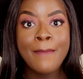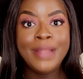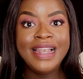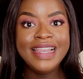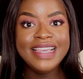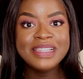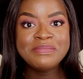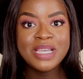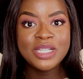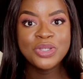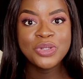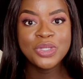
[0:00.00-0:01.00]
Please
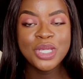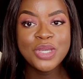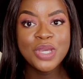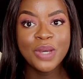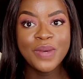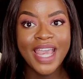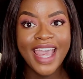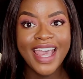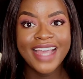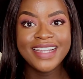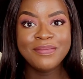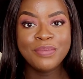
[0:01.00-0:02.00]
make sure that you go
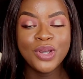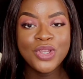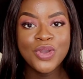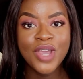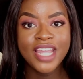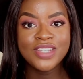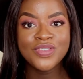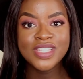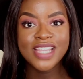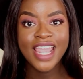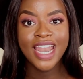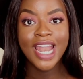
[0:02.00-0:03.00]
ahead and put your entries
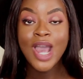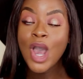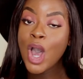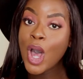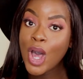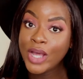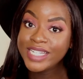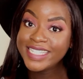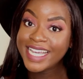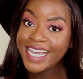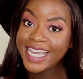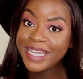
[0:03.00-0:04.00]
in on
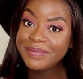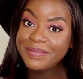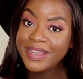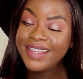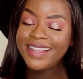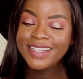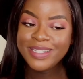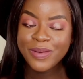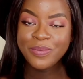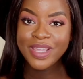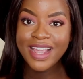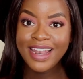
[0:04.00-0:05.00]
time.
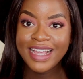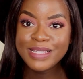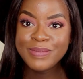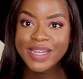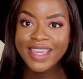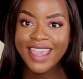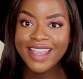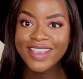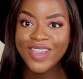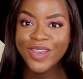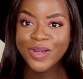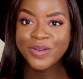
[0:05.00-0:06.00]
Don't be that last minute
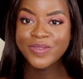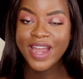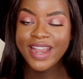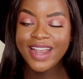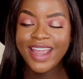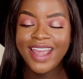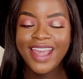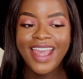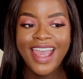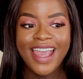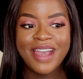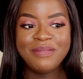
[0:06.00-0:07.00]
Kenyan girl, right?
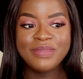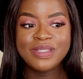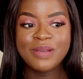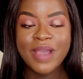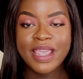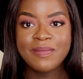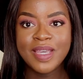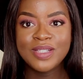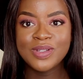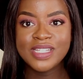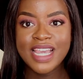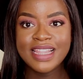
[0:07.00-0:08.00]
So I can make
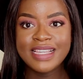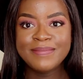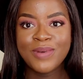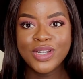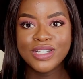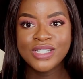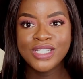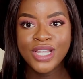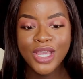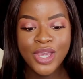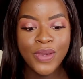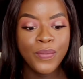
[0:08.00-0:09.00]
sure to get these products
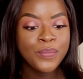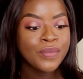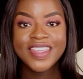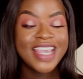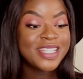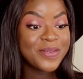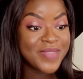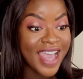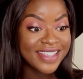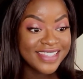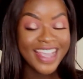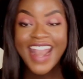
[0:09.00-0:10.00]
to you. Yeah, so
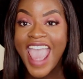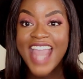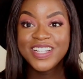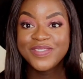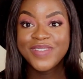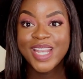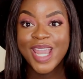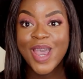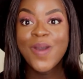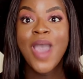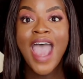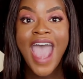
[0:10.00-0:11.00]
that's it. End of
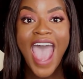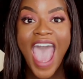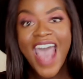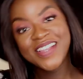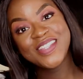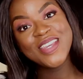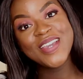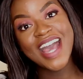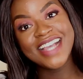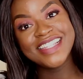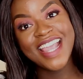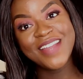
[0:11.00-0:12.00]
video. I'll see you
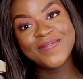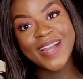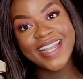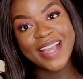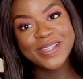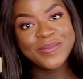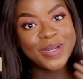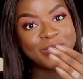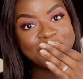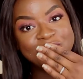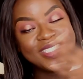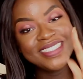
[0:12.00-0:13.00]
guys in my next
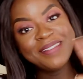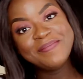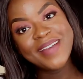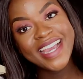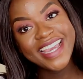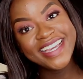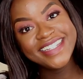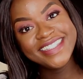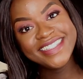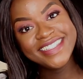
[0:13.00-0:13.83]
one. Bye.